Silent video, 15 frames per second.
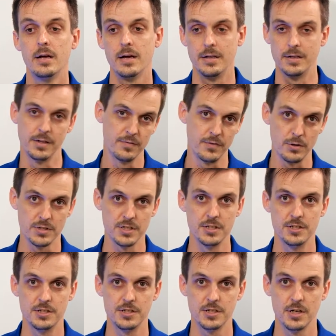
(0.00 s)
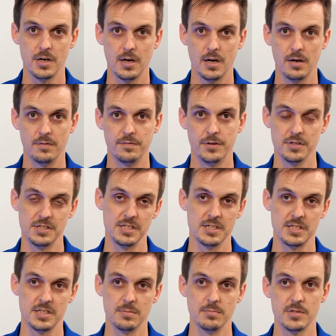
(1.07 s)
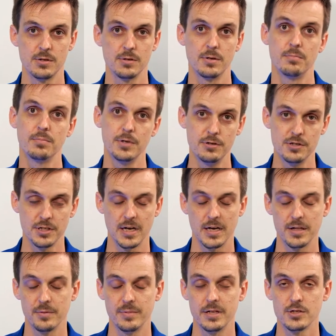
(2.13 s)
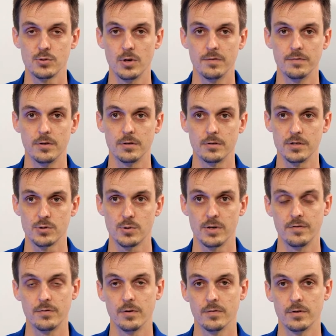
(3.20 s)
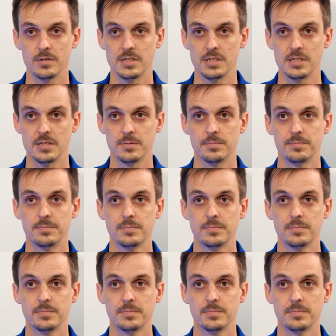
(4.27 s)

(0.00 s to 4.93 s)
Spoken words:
And then the voltage of your system, so it'll usually either be a 12 volt or 24 volt system.